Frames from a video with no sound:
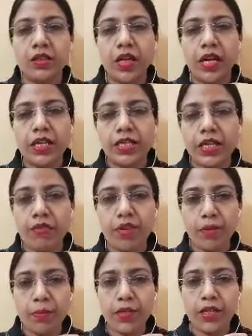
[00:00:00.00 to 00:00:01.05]

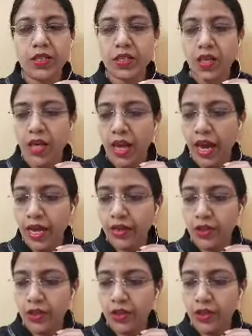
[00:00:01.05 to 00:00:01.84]
development and